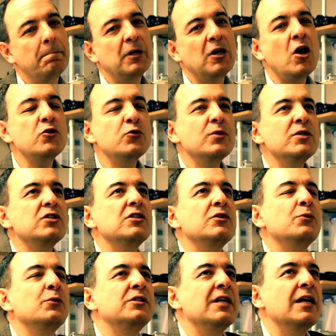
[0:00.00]
But Austrians
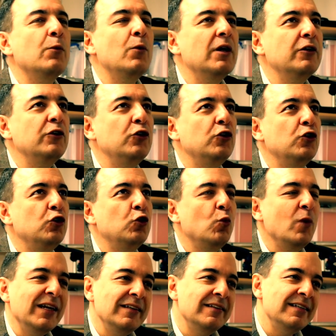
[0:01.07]
would say, well, you
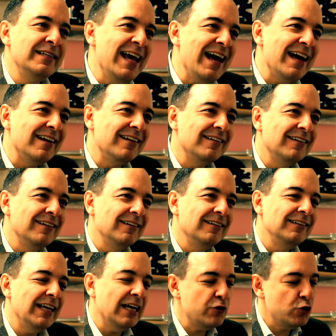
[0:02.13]
went into debt.
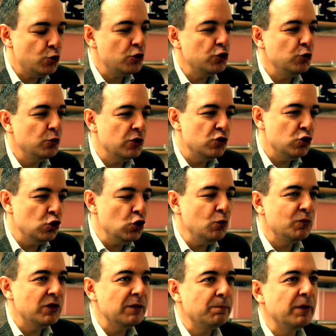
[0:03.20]
Yeah, sure, you
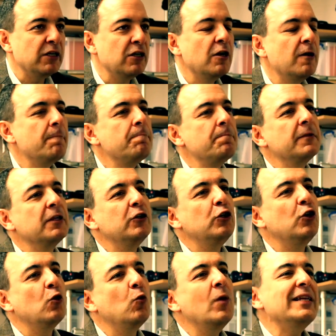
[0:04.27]
consumed it, but
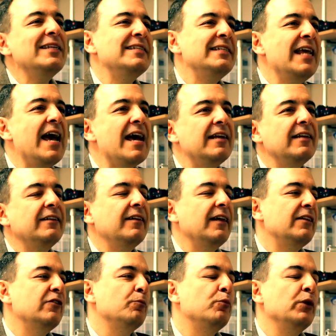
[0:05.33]
what is debt?
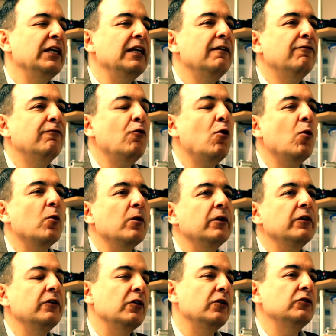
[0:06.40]
It's bringing
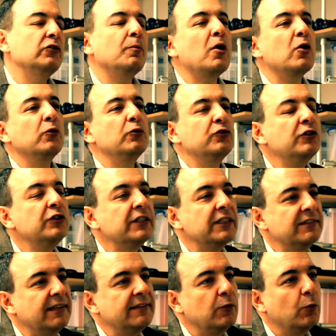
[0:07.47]
forward, tomorrow's
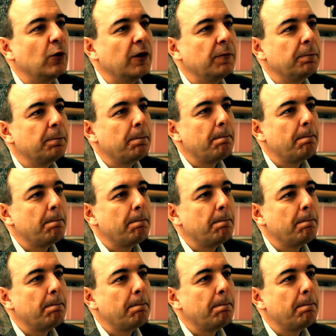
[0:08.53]
earnings, as it were.